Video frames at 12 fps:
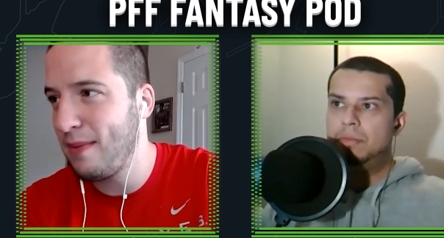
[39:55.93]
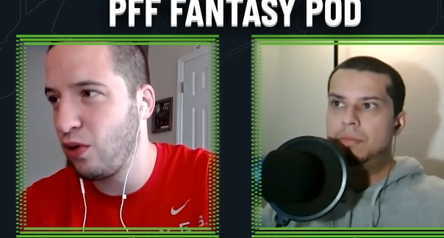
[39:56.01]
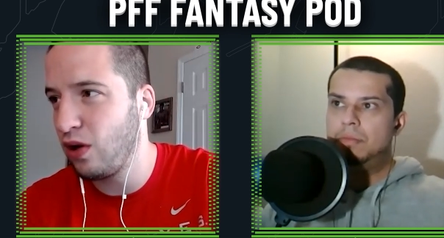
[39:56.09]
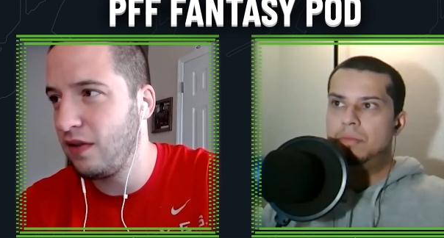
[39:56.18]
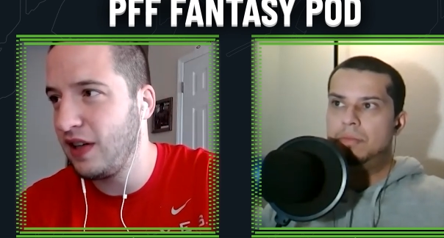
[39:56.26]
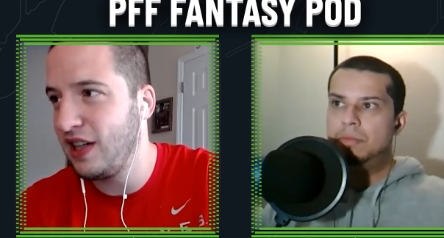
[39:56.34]

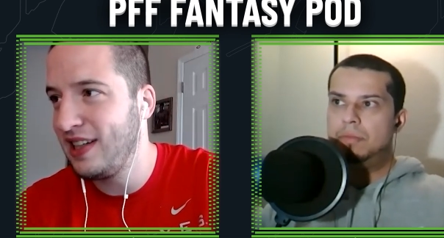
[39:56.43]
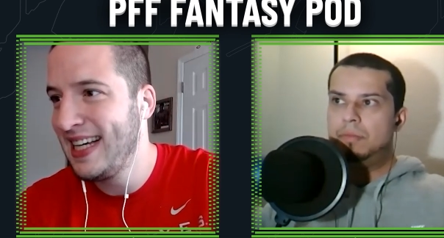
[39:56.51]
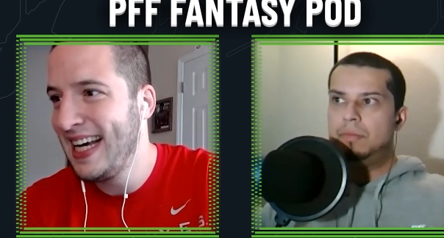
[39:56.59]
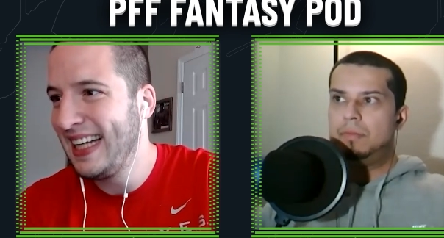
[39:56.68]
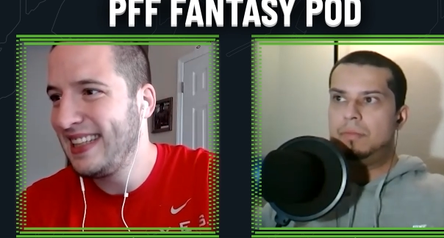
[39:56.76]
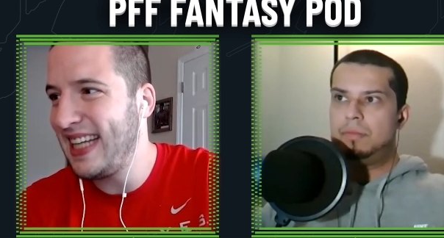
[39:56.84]
Speaker 1: more of a
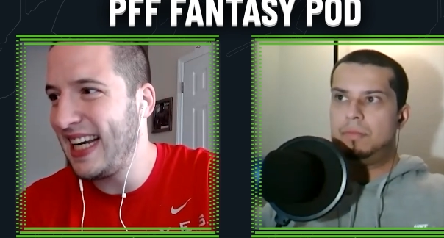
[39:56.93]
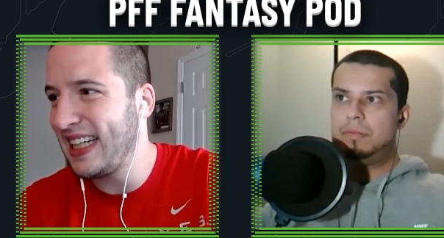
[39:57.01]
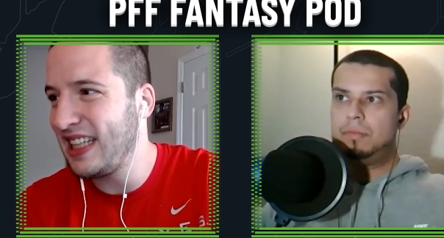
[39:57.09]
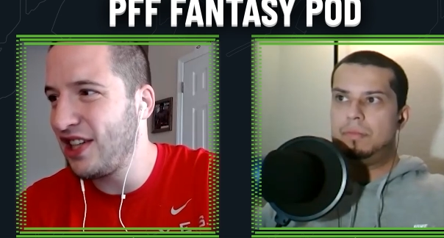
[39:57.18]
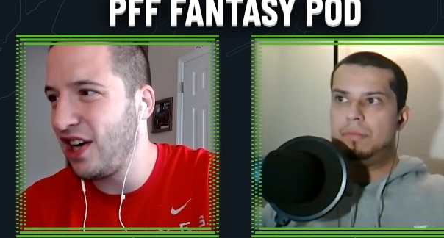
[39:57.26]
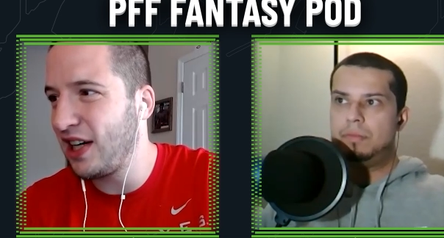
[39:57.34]
dink
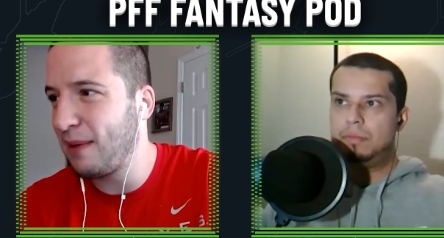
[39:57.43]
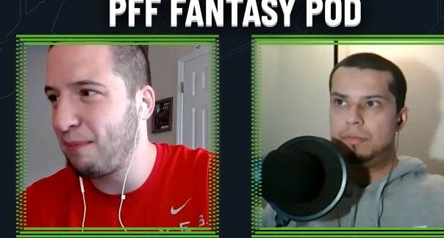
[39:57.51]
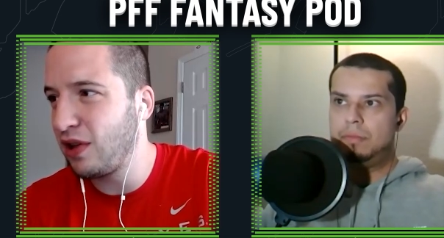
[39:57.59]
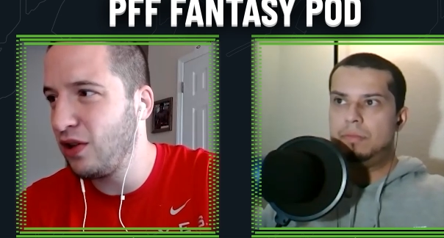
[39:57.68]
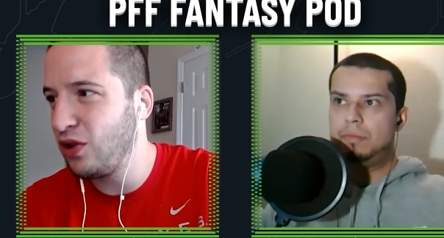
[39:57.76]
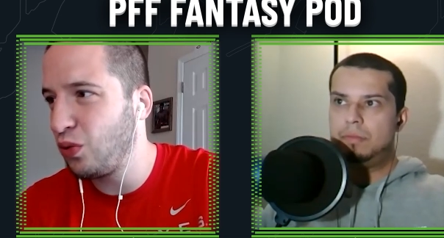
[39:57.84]
and dunk
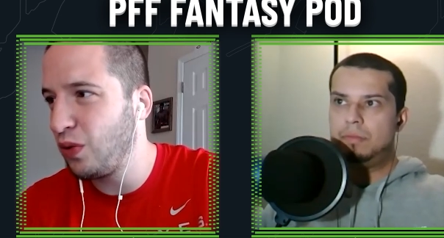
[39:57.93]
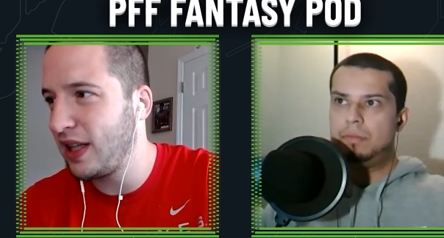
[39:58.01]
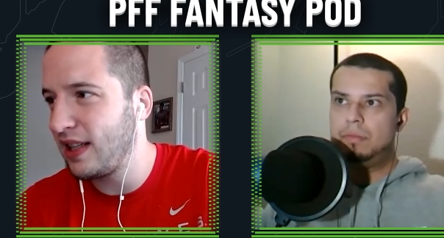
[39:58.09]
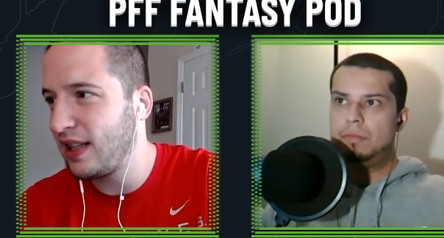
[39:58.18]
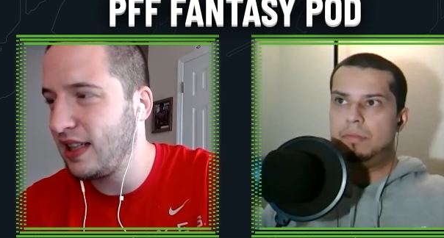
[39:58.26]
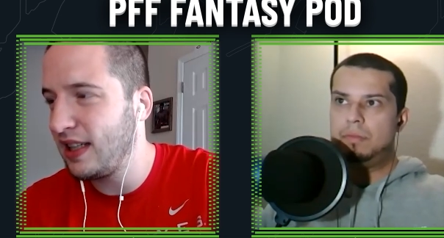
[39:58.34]
approach with,
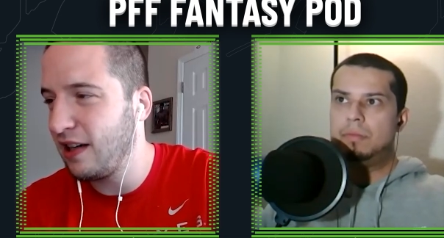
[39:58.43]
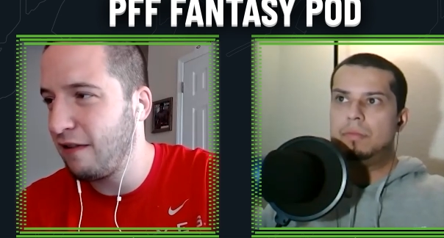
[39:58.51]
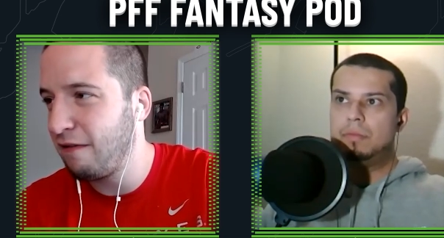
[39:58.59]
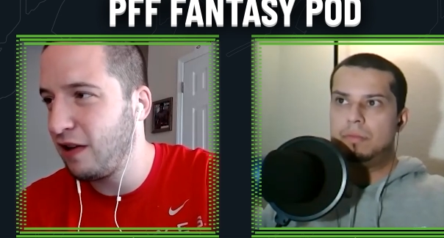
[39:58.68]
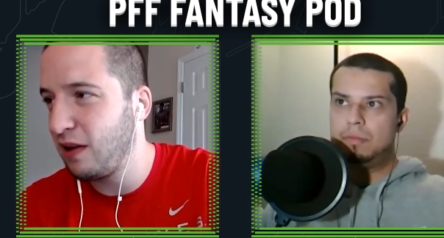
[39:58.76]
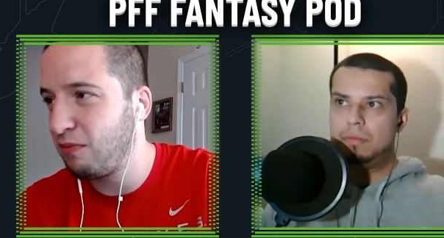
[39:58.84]
uh, you know,
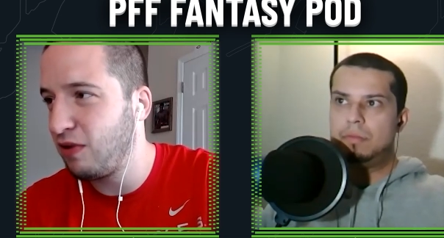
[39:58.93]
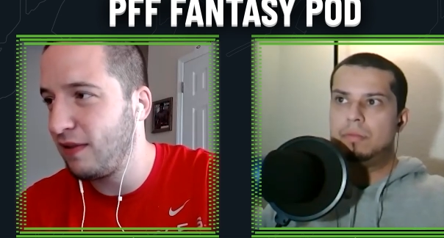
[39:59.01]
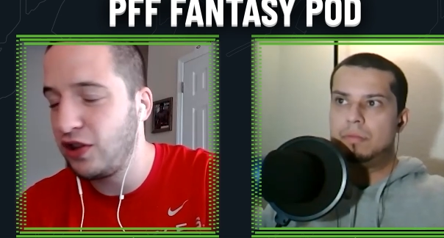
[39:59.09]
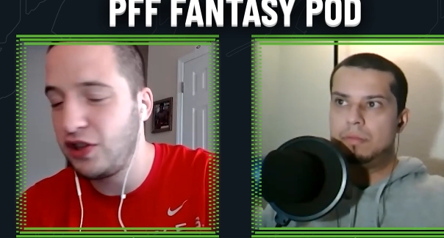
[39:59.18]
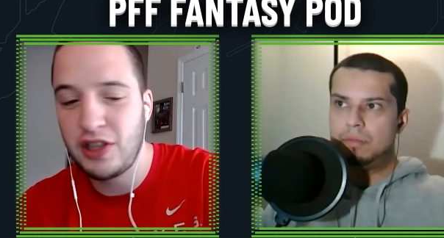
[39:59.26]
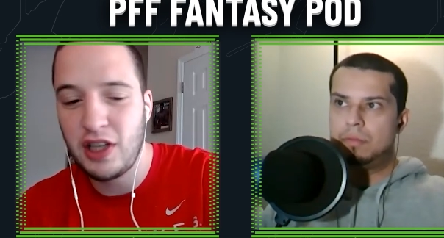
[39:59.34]
Philip
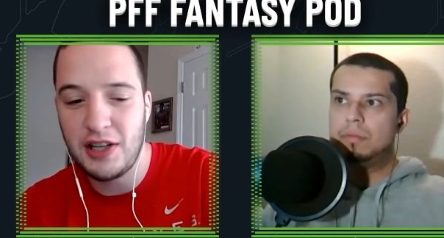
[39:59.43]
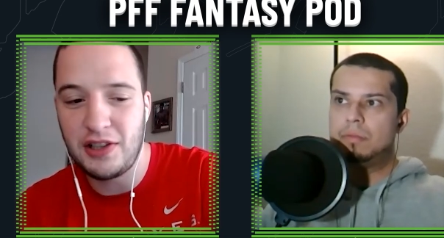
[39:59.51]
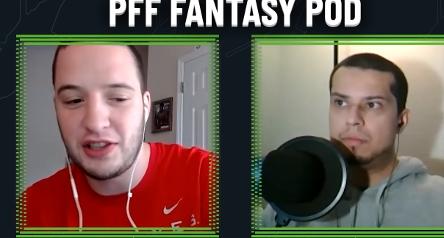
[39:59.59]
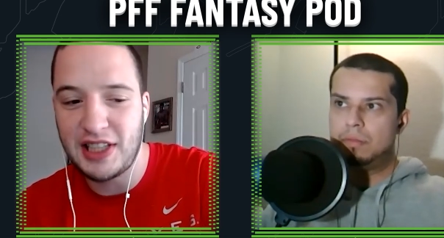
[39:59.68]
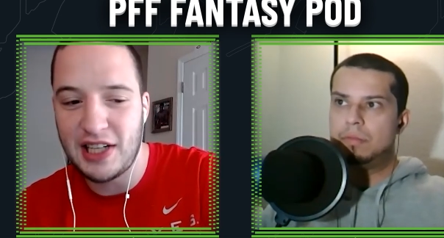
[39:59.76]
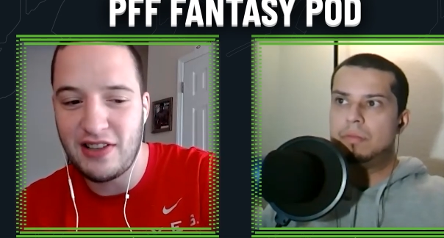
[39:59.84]
Rivers
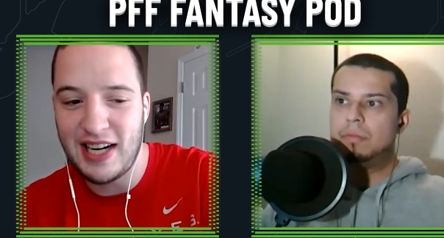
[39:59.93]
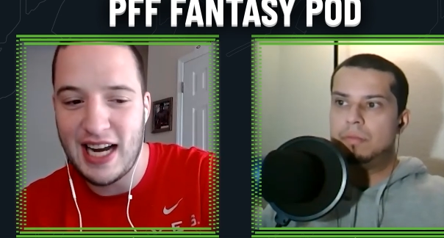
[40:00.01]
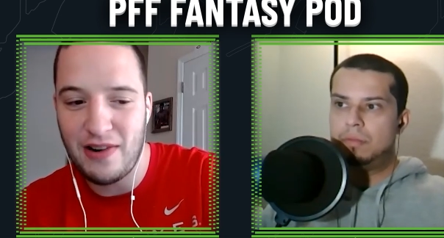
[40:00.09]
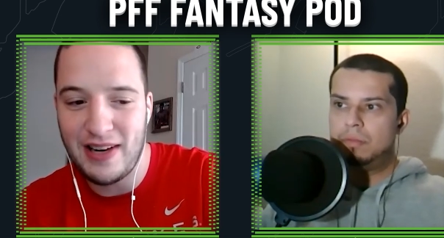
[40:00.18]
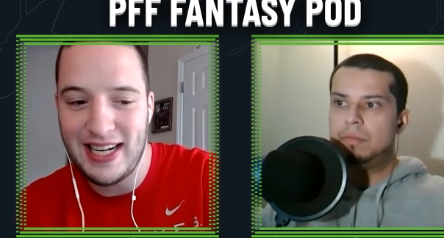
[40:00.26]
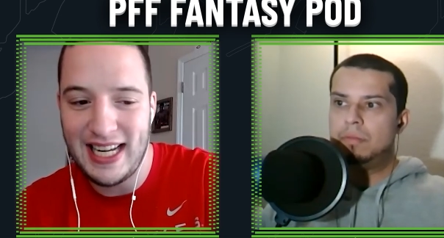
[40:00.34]
under center
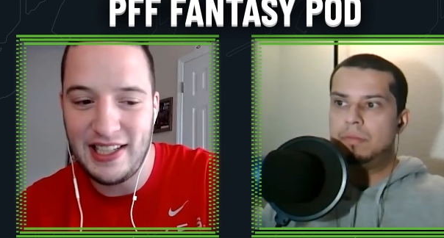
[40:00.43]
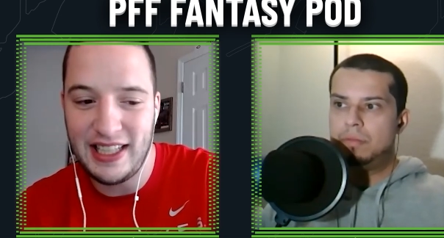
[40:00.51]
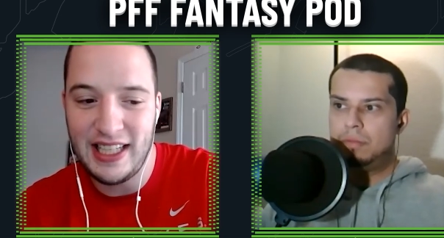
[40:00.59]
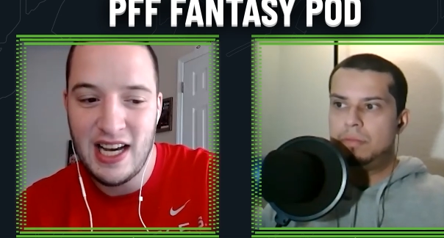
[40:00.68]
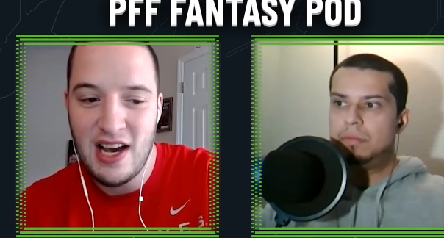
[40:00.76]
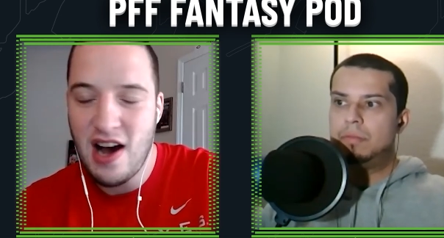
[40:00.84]
now in
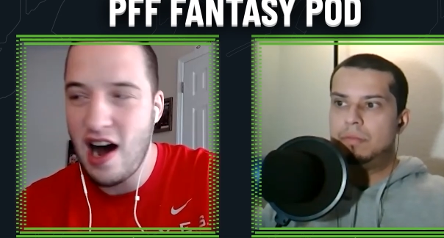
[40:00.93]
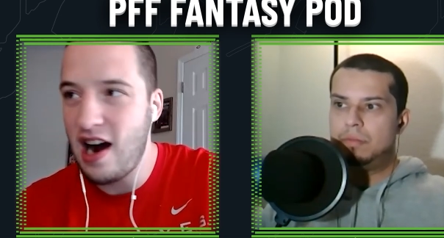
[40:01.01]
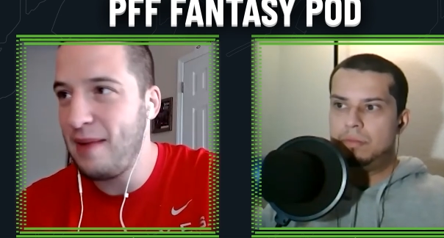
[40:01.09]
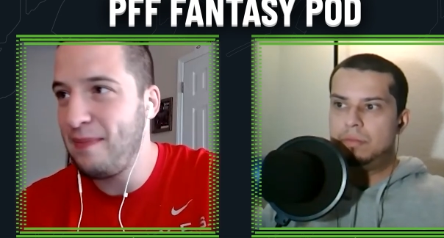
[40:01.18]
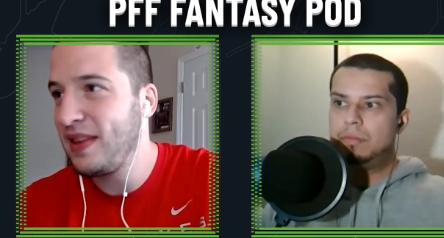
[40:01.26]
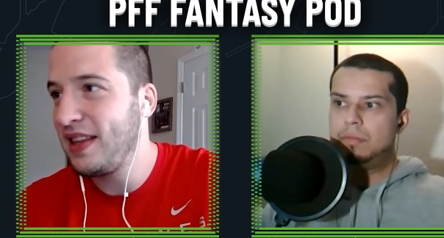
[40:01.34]
Indy. All
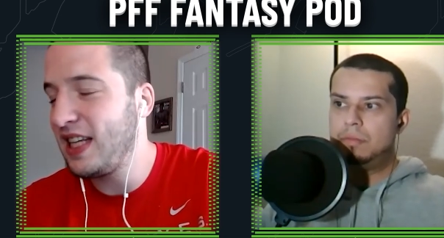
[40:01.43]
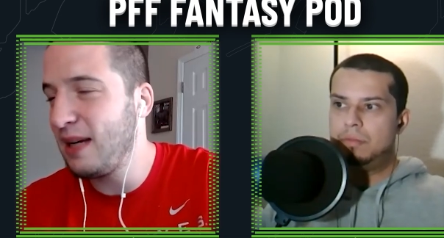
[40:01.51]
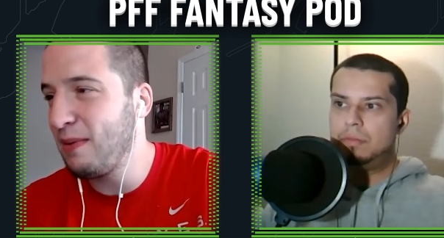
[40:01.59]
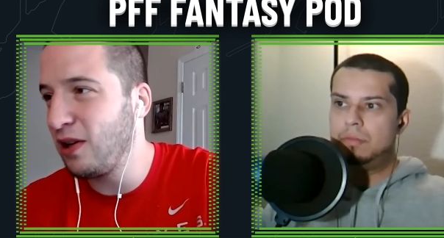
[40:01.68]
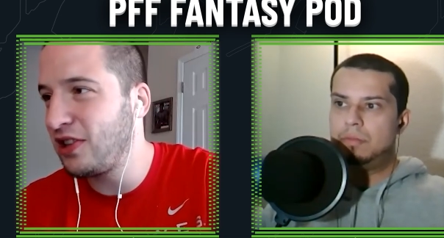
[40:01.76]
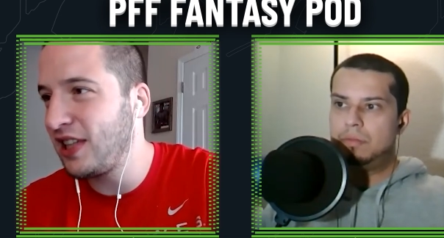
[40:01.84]
right, Deebo